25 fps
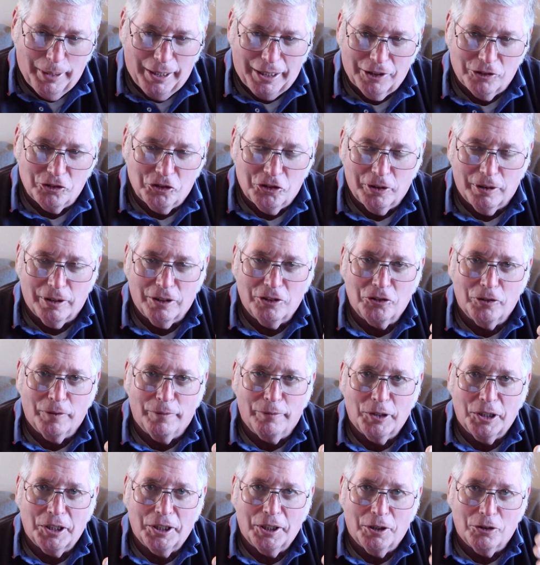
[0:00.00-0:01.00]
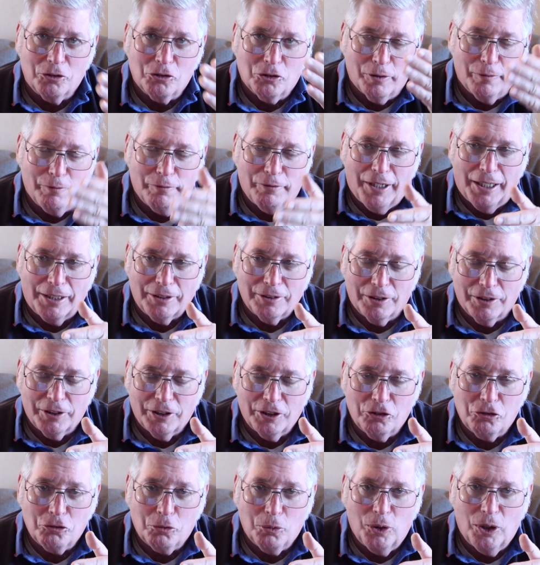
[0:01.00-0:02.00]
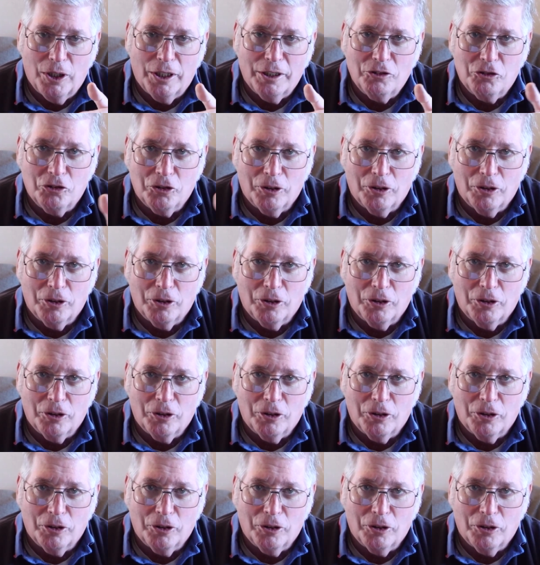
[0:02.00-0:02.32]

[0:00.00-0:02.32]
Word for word: make a series of videos to follow this one,